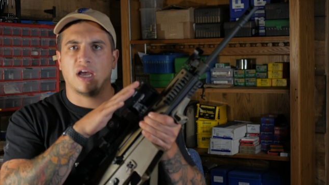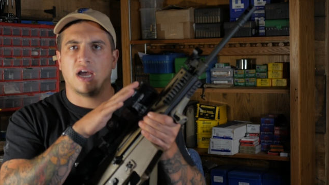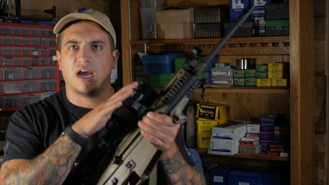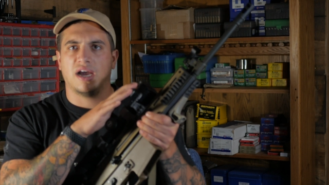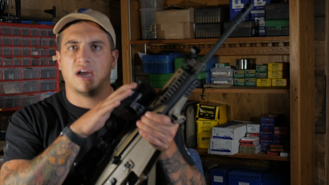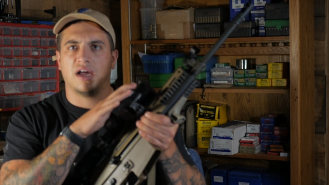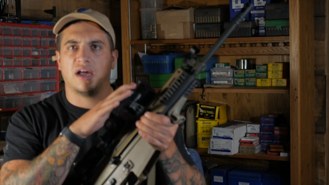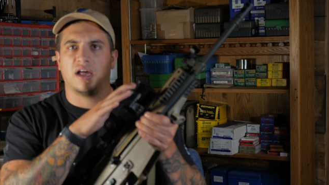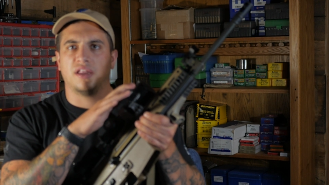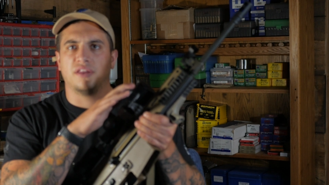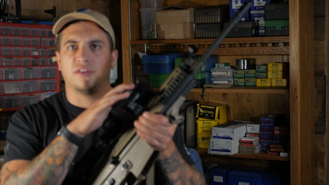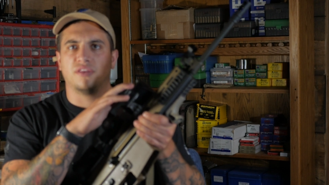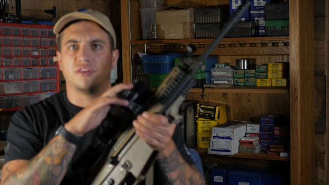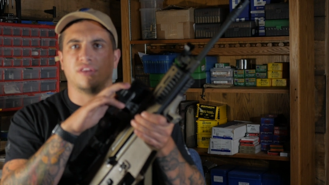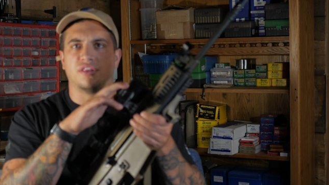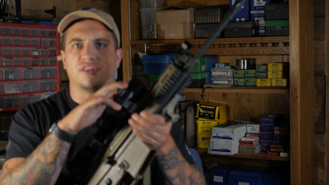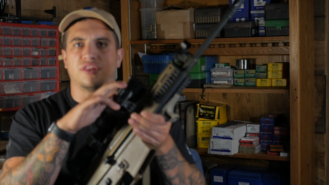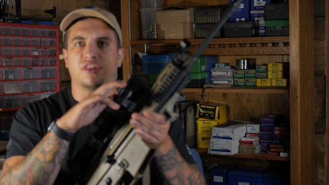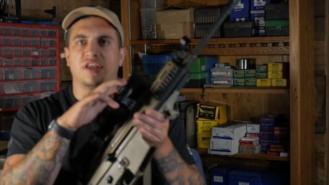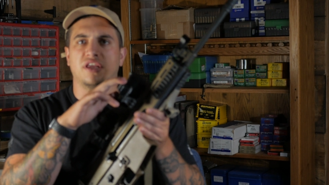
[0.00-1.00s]

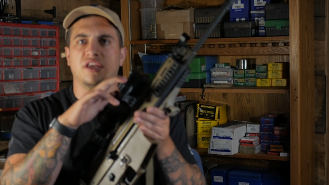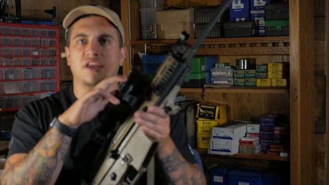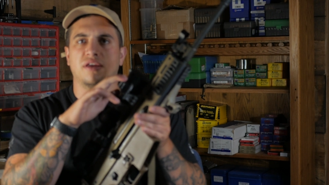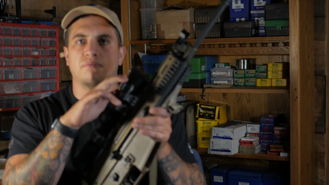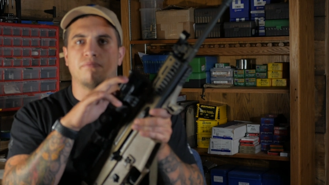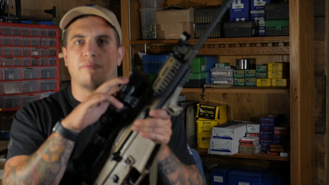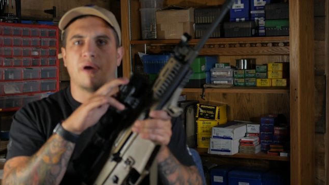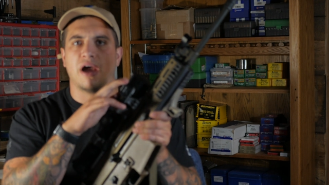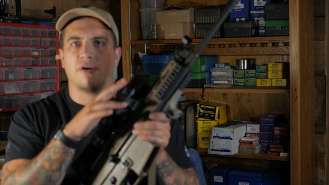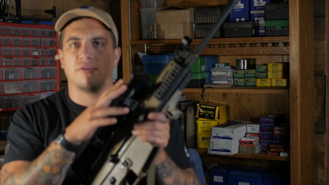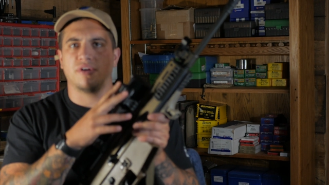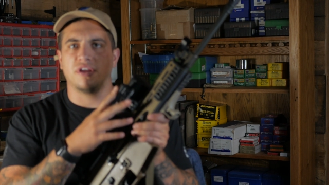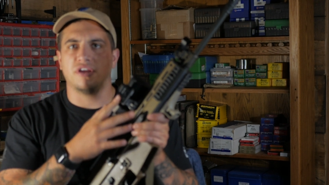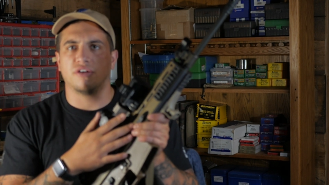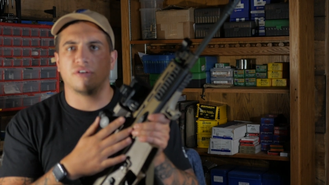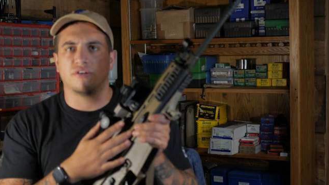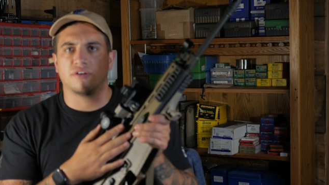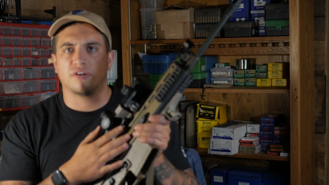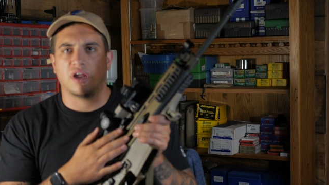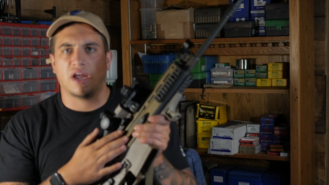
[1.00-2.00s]
On the mount
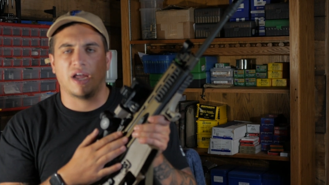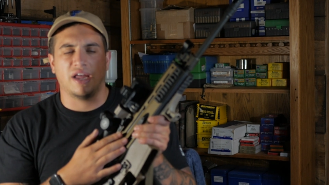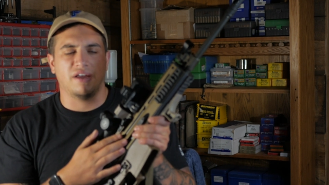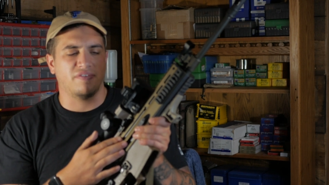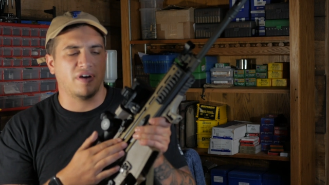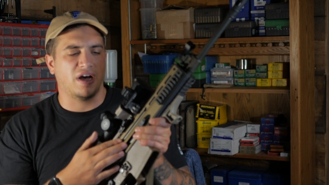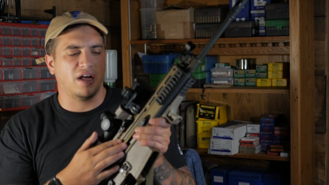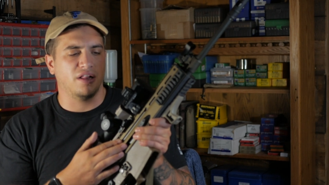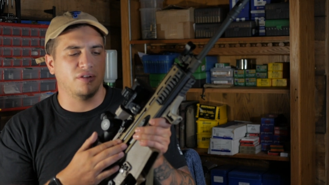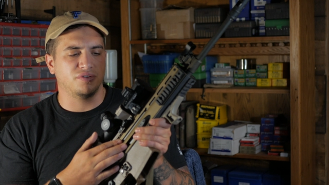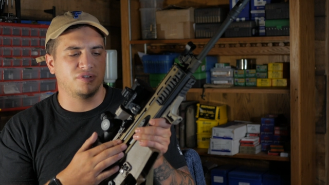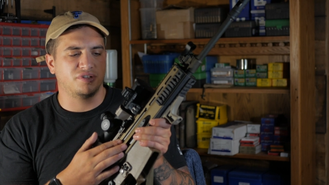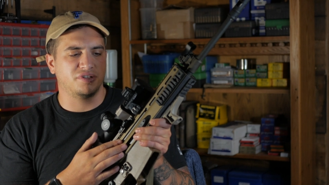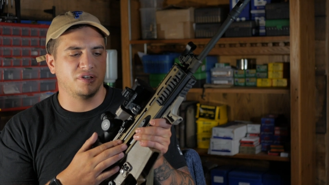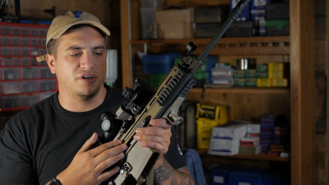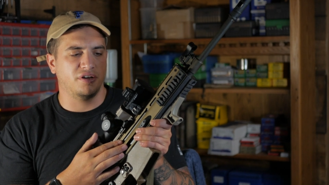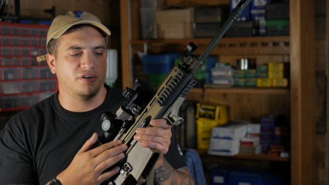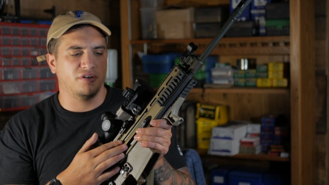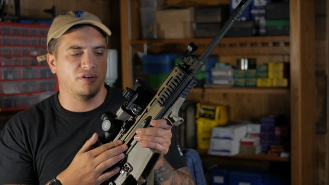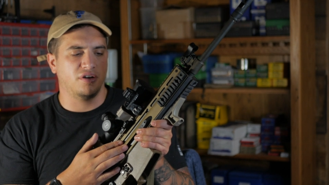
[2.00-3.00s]
here, I have a
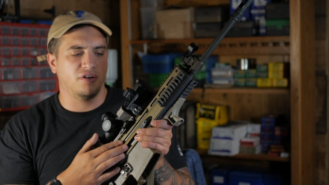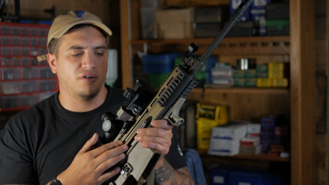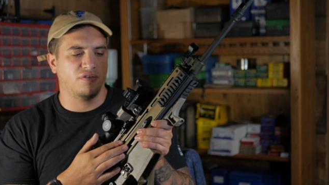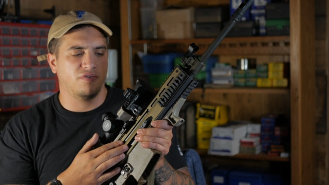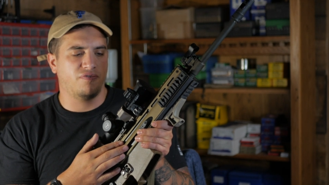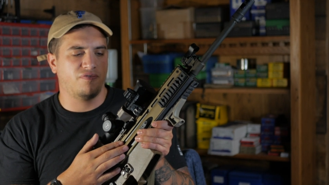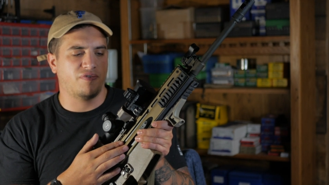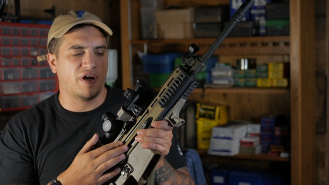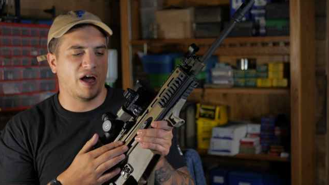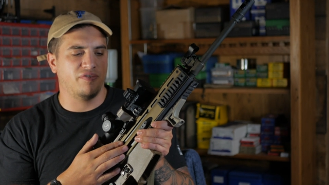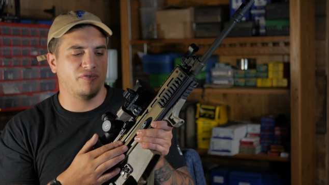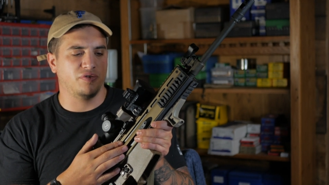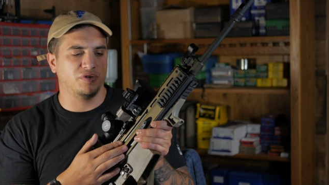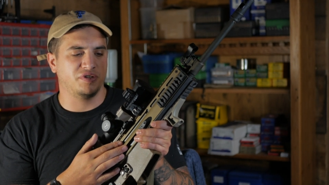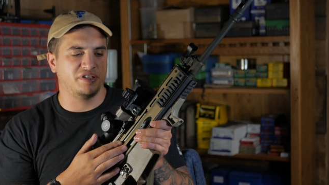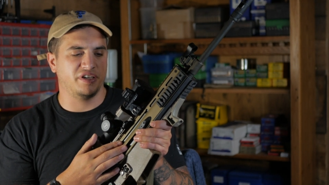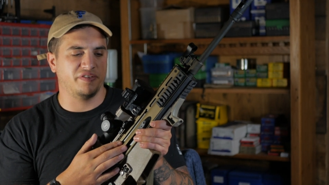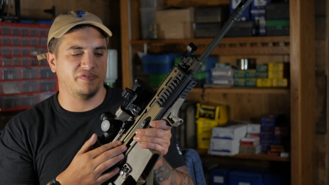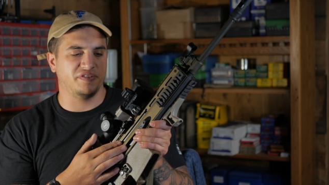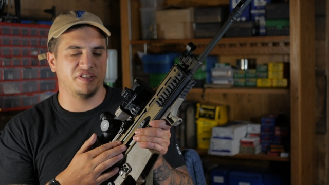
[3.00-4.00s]
Holosun
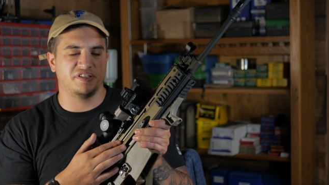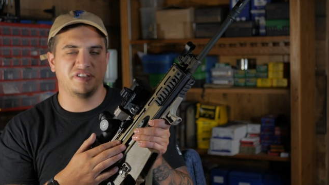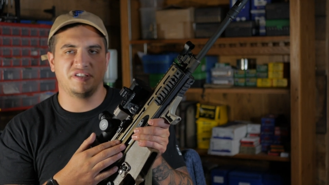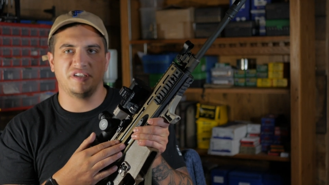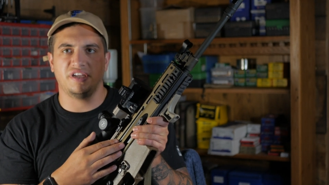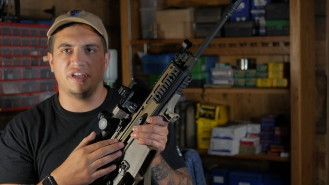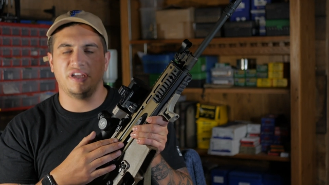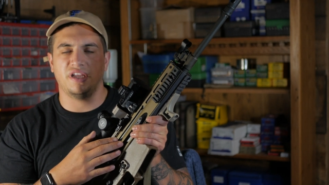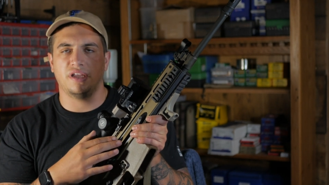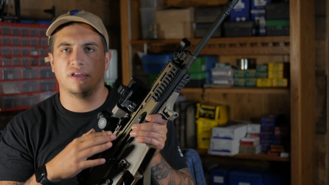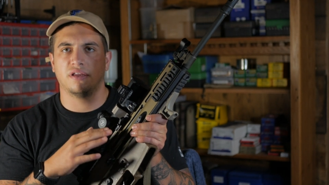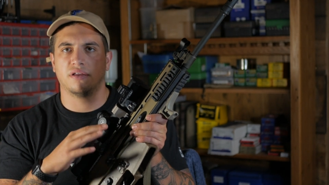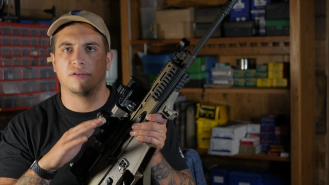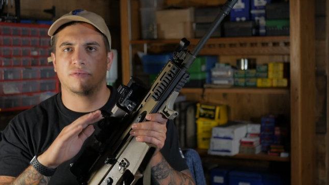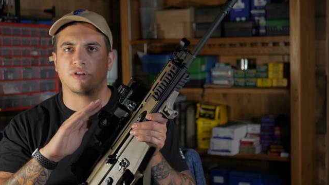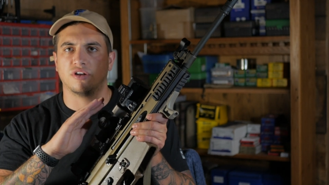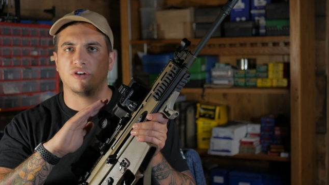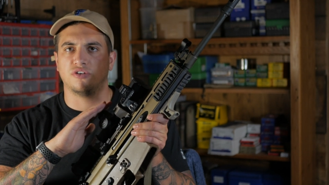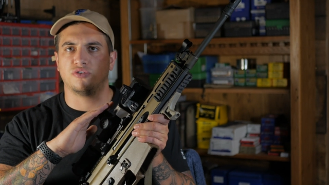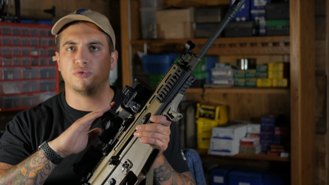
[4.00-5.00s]
507C.
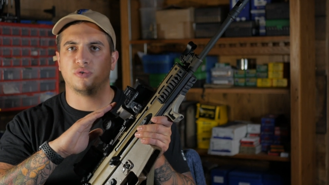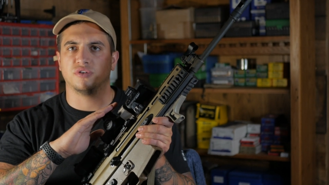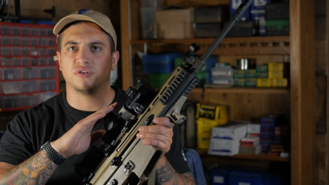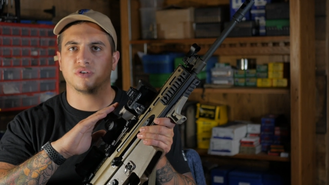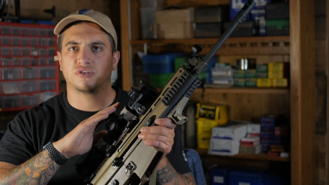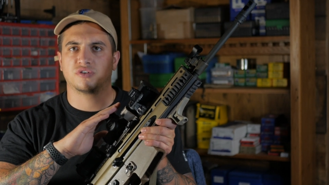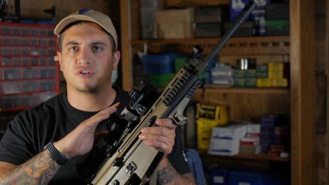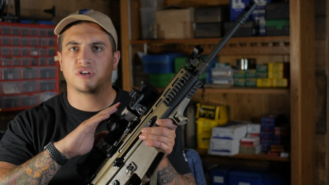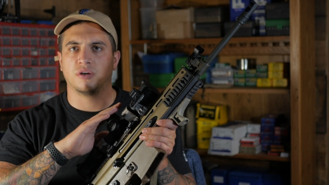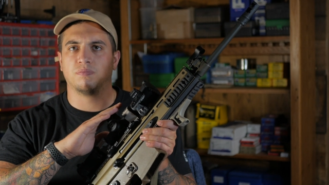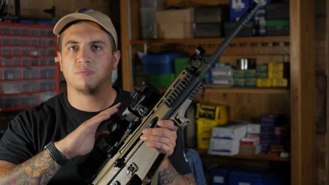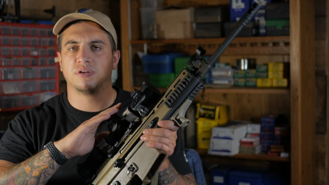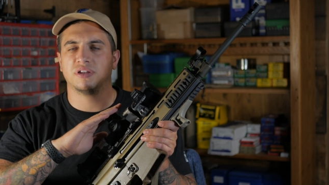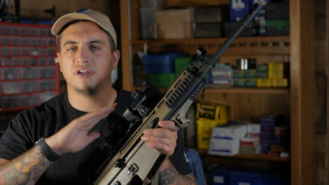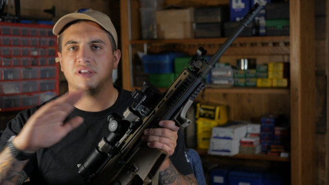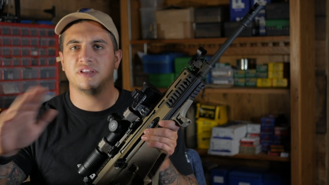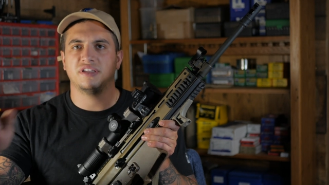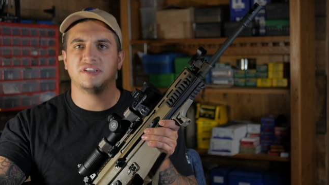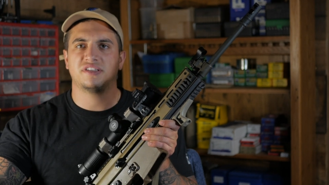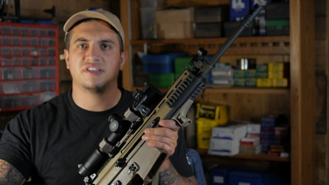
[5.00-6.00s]
Going to do a
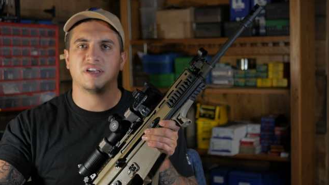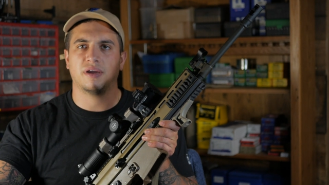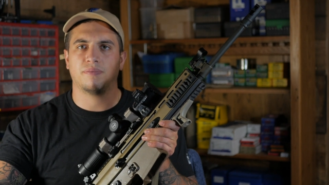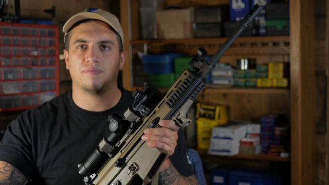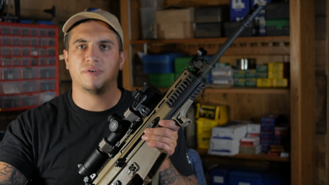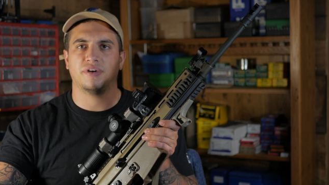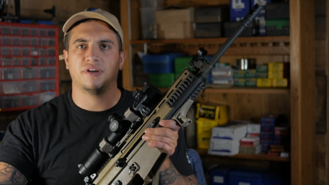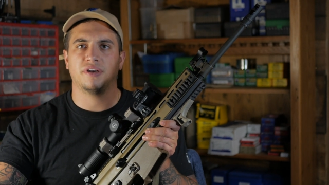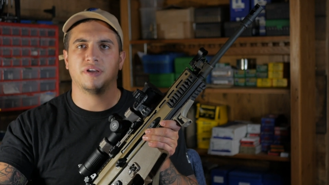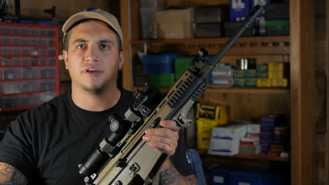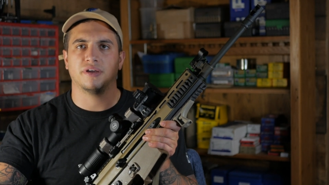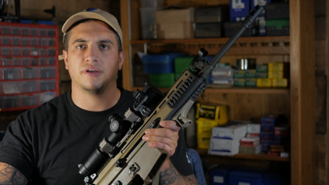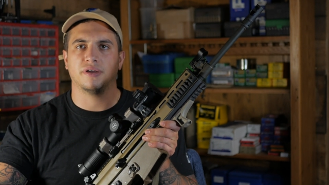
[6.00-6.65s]
completely separate